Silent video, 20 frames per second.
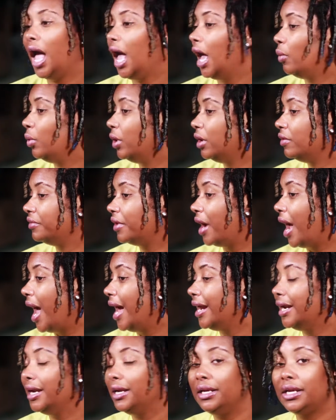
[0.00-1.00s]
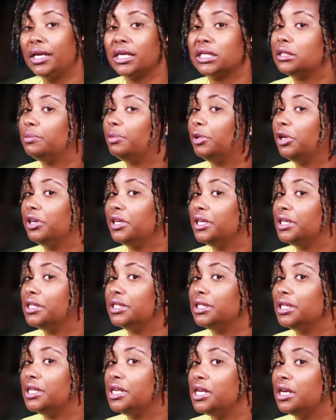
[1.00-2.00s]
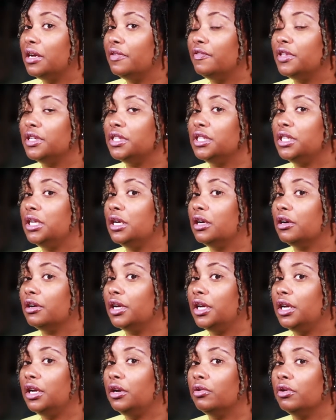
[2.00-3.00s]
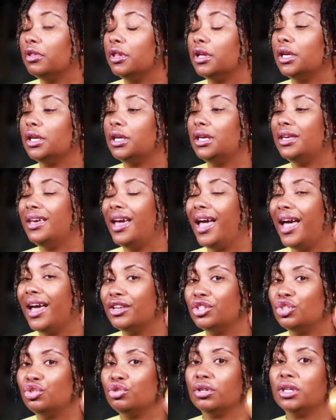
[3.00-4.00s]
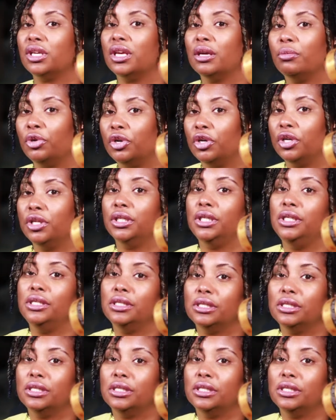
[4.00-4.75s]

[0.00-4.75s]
However, I didn't experience any of the tearing or the extra chemically